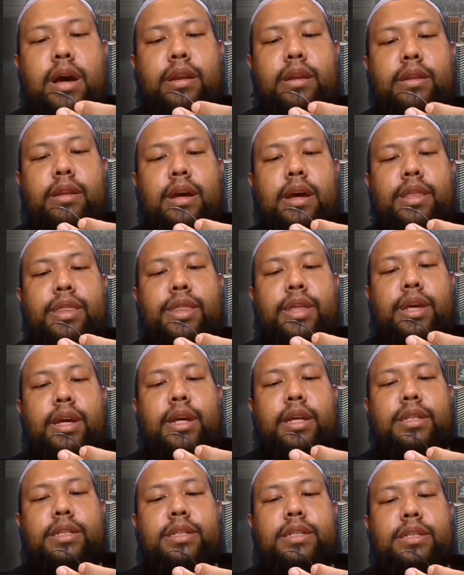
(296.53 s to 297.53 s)
I think
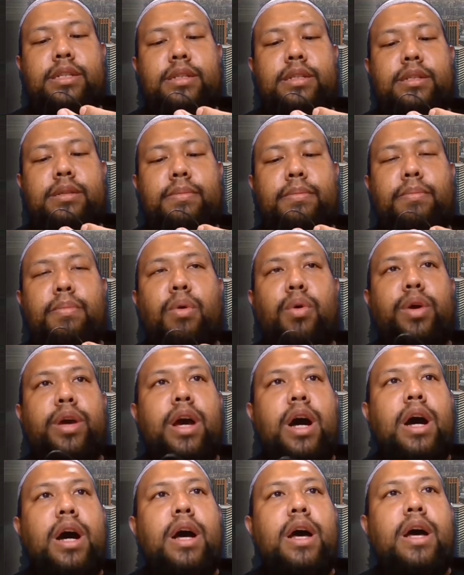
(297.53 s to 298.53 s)
it's
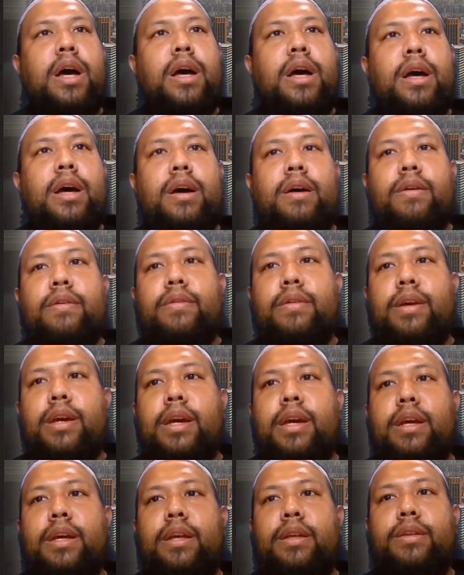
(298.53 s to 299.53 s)
Boya.
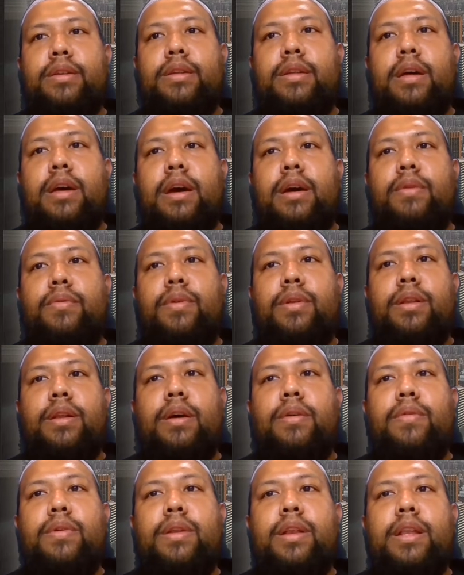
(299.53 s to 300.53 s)
Okay, I will
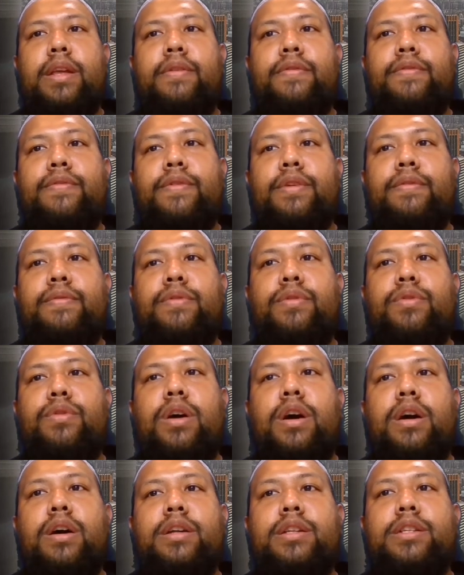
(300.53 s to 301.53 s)
leave if you
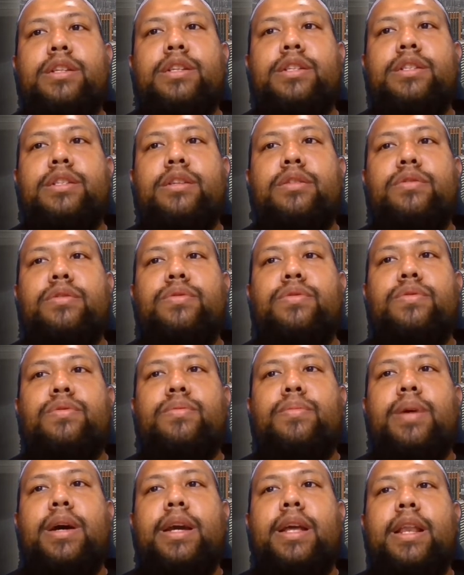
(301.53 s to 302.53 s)
are interested to
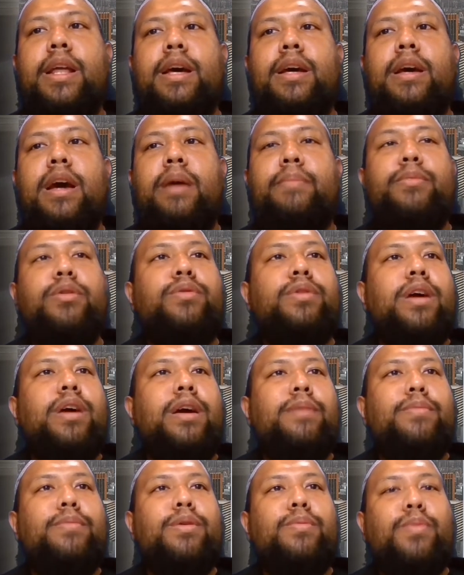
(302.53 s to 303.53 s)
buy it lah. I'm
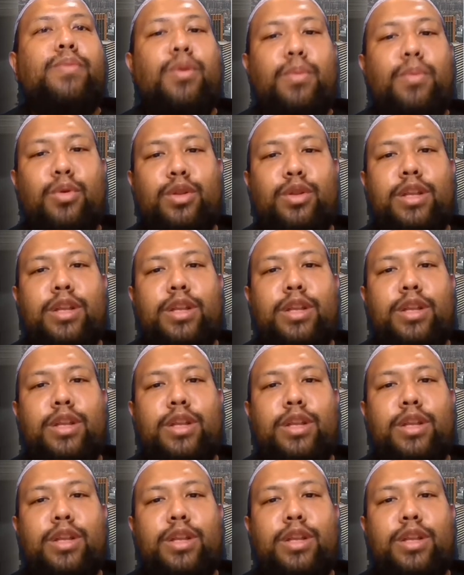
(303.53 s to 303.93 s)
not promoting